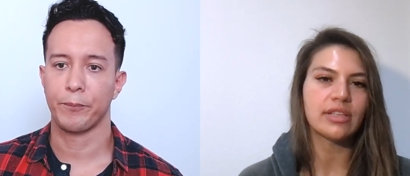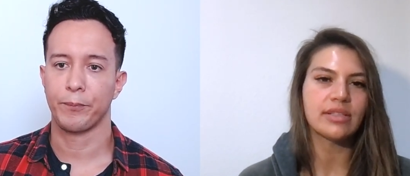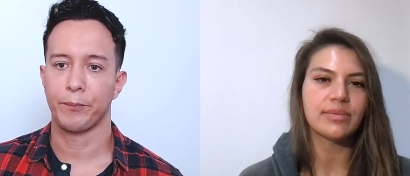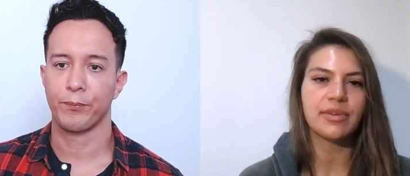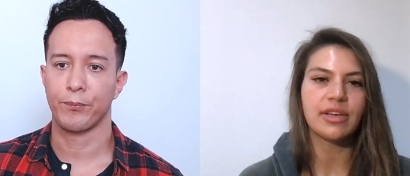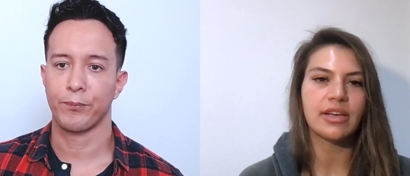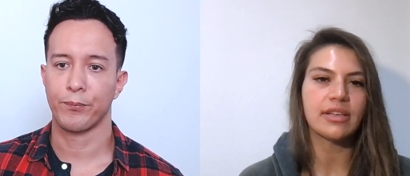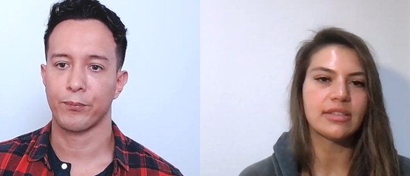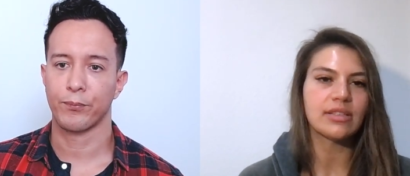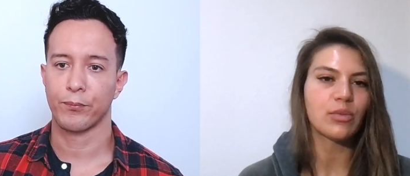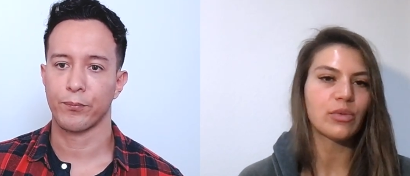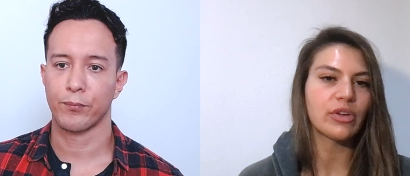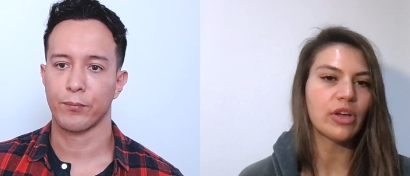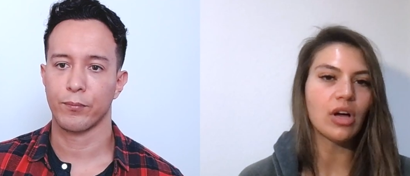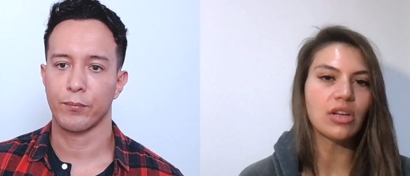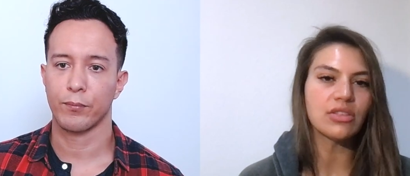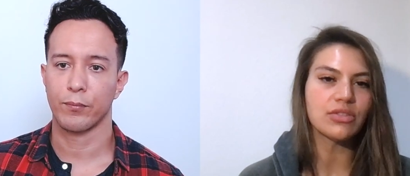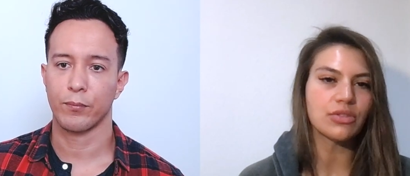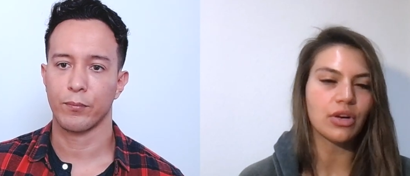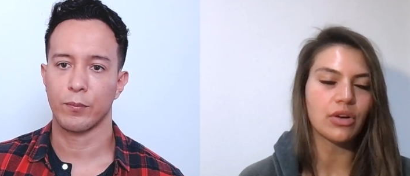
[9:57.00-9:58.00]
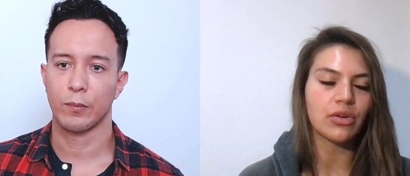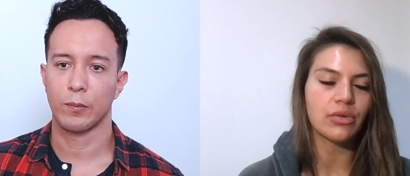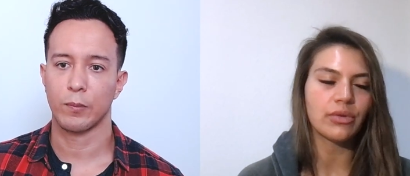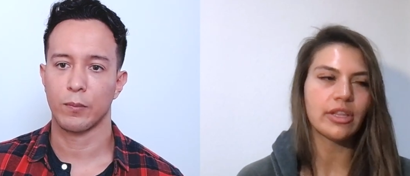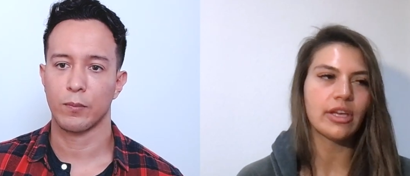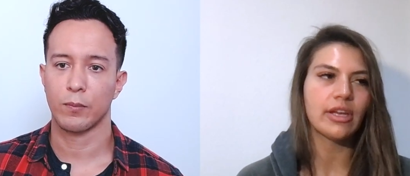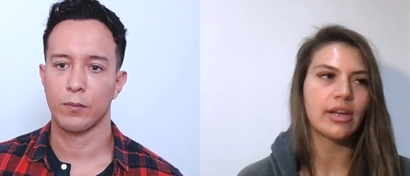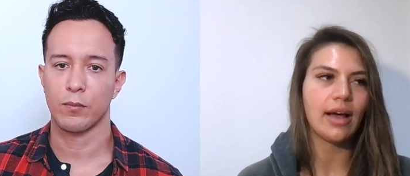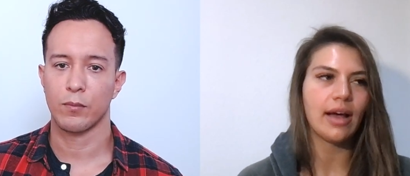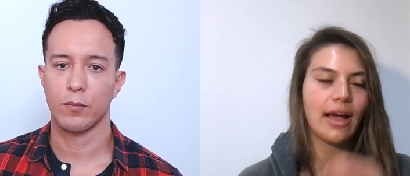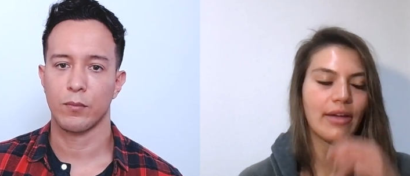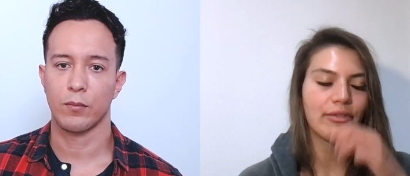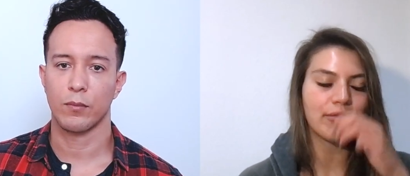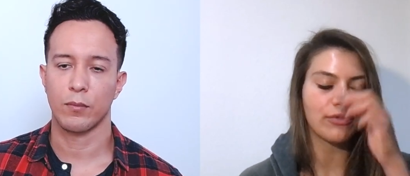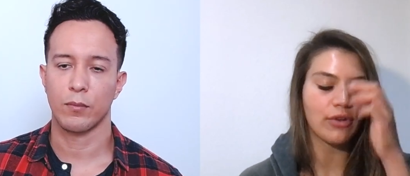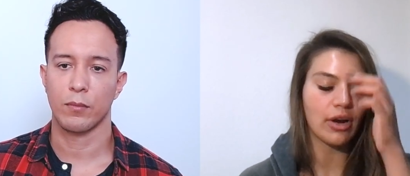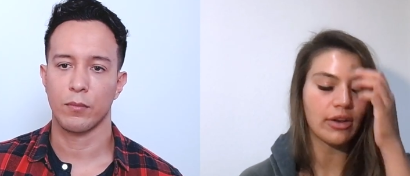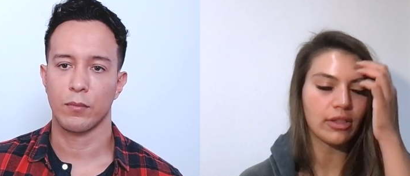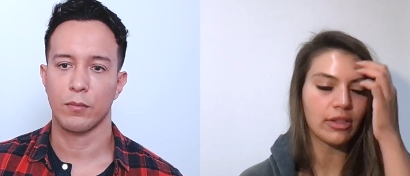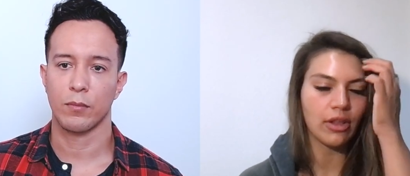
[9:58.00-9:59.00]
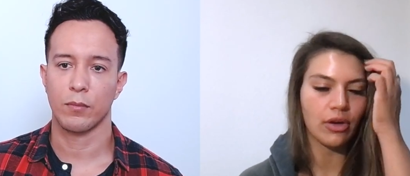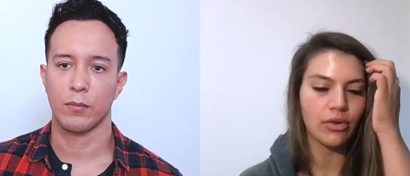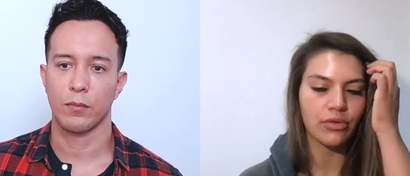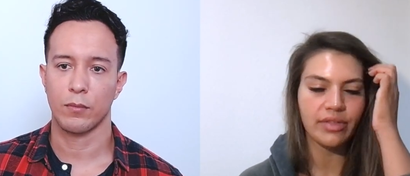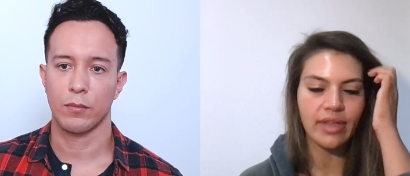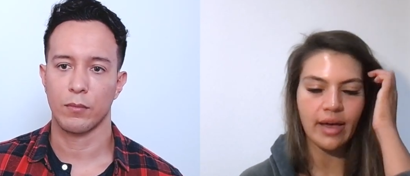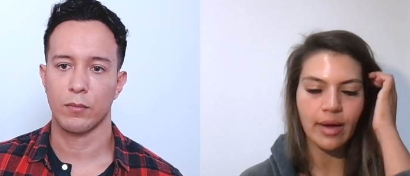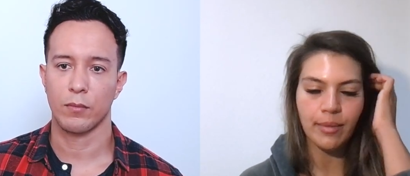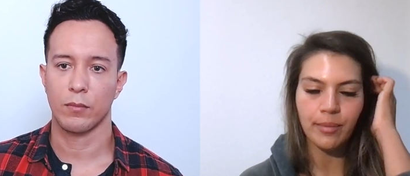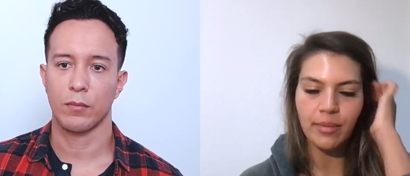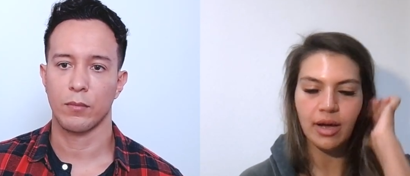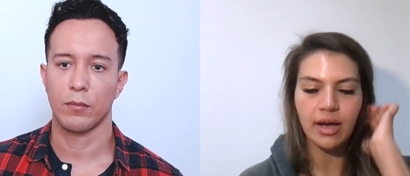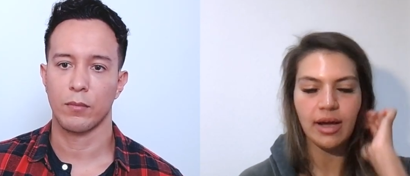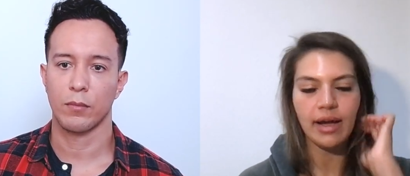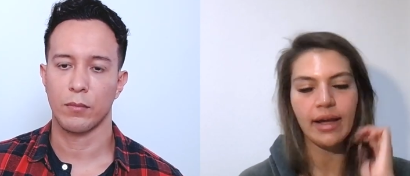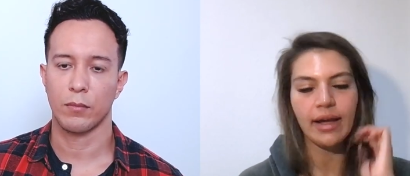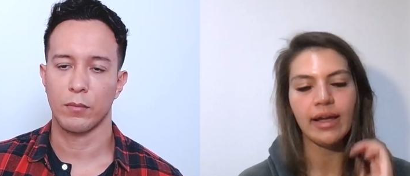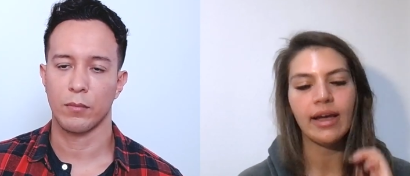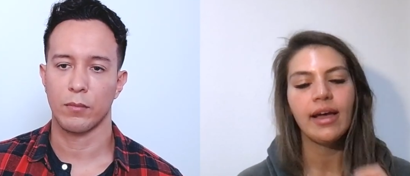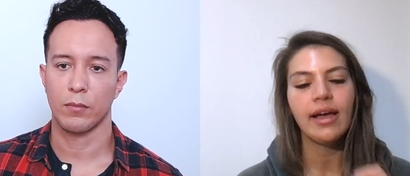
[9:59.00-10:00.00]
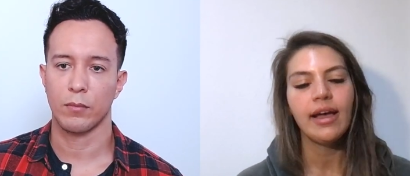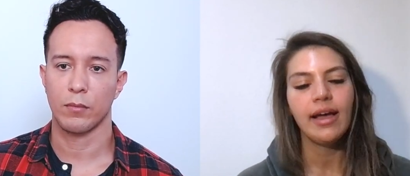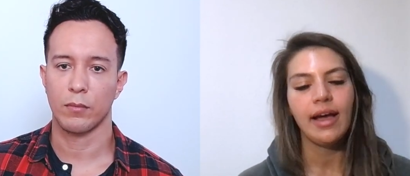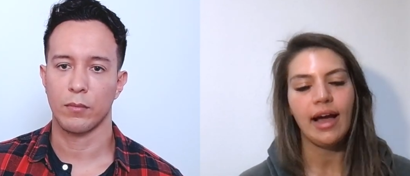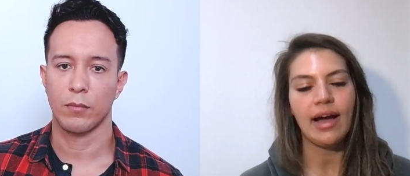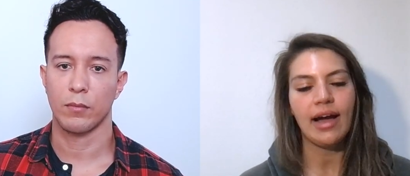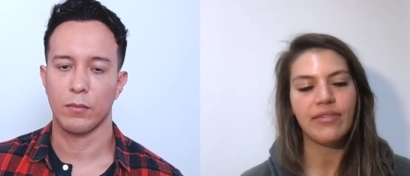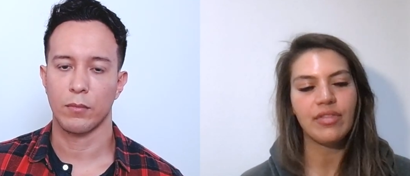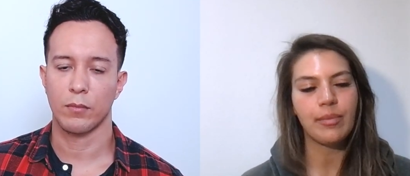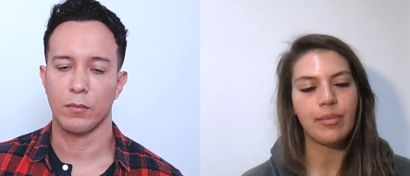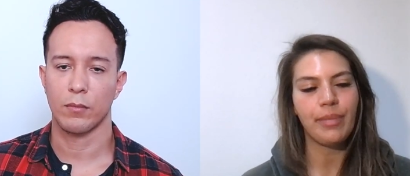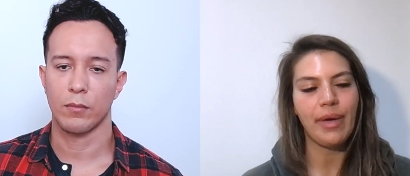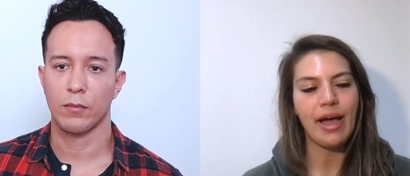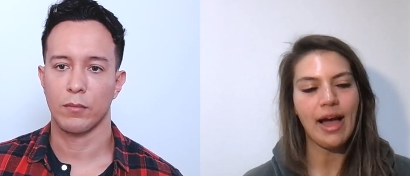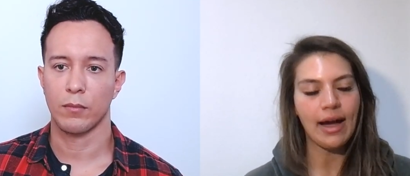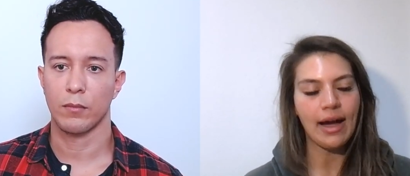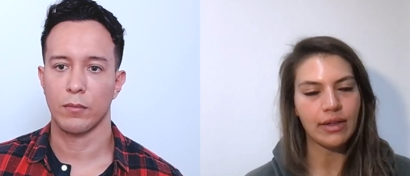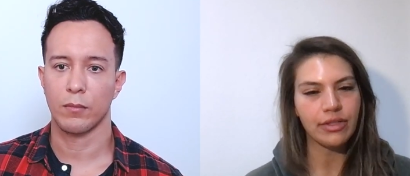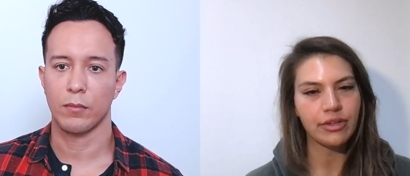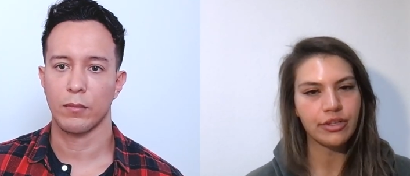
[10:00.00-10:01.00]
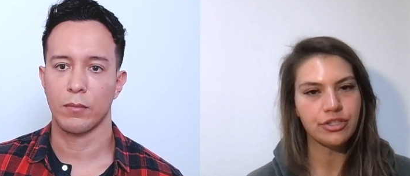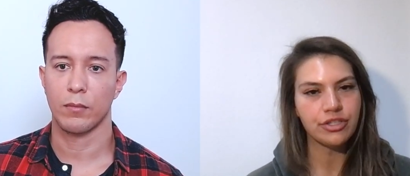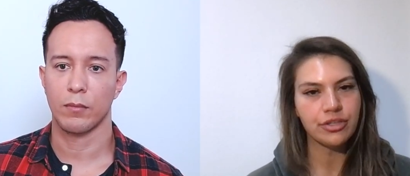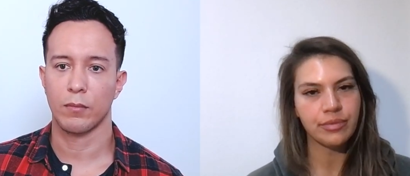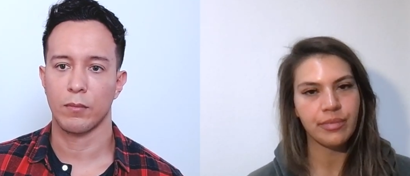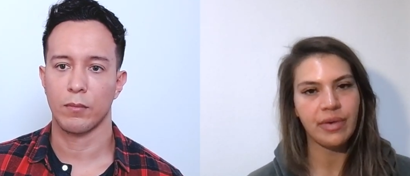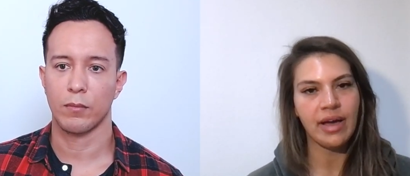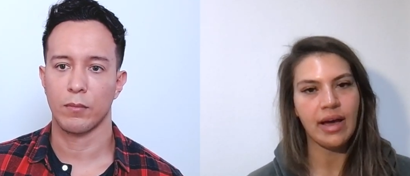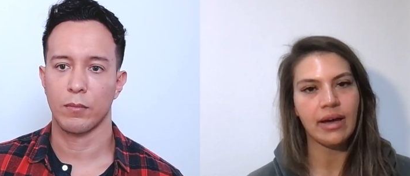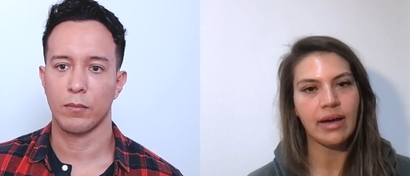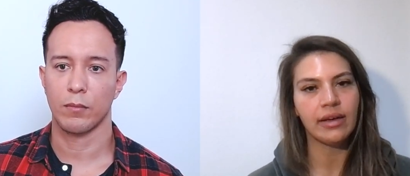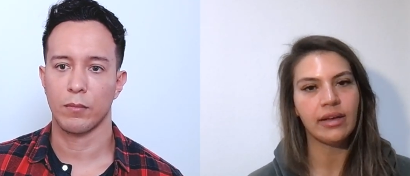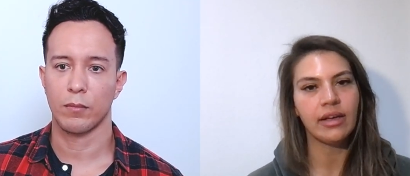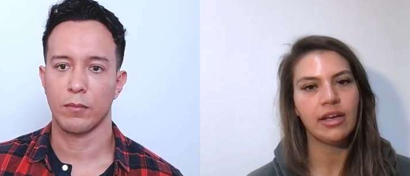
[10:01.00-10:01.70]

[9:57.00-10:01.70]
Speaker 1: because we all struggle with it. I front load them, I have them pack their gym bag